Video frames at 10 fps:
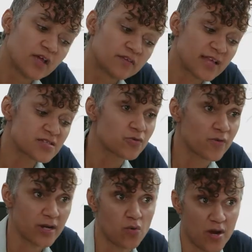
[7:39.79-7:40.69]
That's a
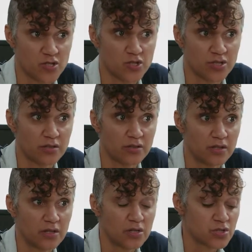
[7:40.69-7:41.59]
great question.
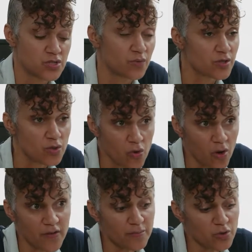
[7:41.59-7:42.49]
So when you
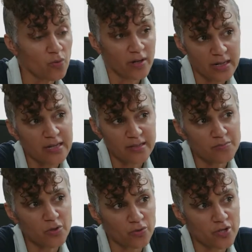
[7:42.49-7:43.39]
call them, you want to let
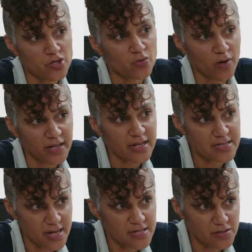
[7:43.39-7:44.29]
them know that you want to get
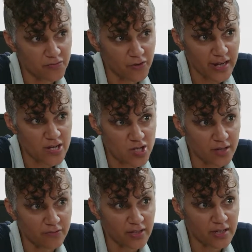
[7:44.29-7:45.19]
tested for
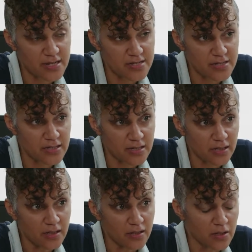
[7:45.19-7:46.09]
HIV and
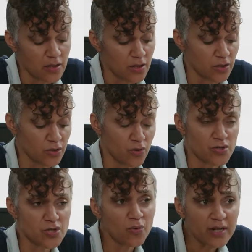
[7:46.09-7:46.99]
STD. You
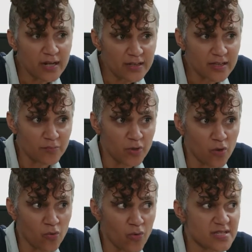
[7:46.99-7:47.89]
also want to let them
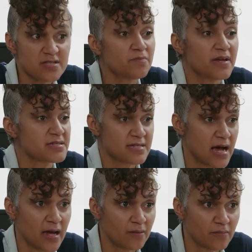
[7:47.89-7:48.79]
know what's the best
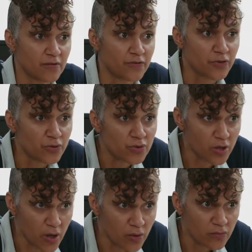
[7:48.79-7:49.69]
time for you to
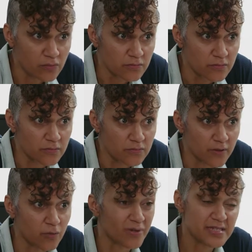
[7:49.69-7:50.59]
go,
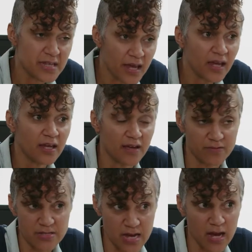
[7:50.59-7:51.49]
right? What day
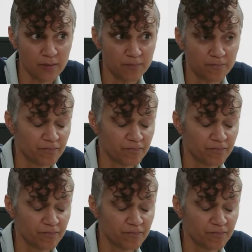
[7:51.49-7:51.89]
and the time.